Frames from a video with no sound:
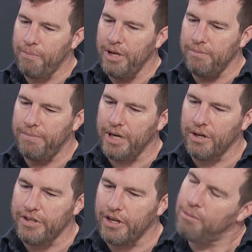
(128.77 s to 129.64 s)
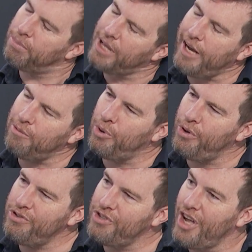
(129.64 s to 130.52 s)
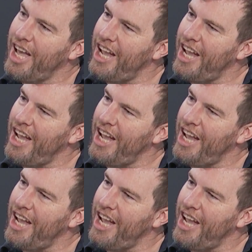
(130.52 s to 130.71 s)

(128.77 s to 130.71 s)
a bit bigger than a platypus